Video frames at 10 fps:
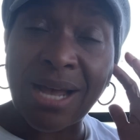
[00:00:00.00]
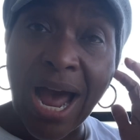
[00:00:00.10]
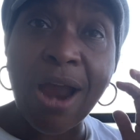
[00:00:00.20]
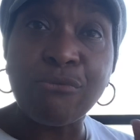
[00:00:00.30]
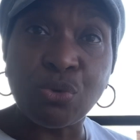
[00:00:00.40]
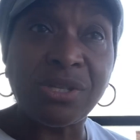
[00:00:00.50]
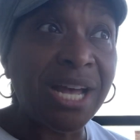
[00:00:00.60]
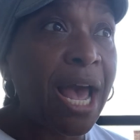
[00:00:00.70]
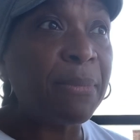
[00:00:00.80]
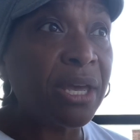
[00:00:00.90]
Kairos
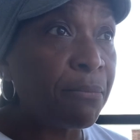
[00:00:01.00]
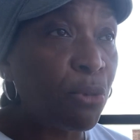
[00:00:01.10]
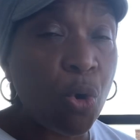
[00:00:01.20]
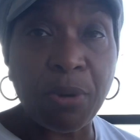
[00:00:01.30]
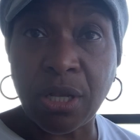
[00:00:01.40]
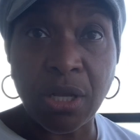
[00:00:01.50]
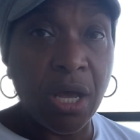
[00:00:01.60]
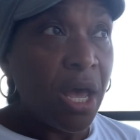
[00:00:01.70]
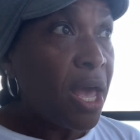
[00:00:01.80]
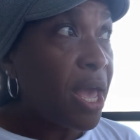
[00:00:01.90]
timing and moment.
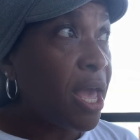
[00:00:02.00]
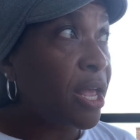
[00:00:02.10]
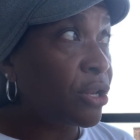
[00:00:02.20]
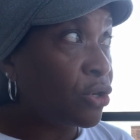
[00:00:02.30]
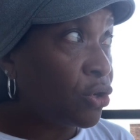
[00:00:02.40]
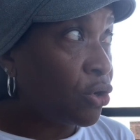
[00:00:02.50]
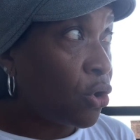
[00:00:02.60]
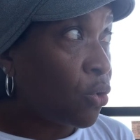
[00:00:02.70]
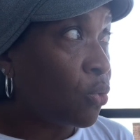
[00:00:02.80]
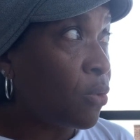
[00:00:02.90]
And, you
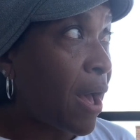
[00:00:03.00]
know,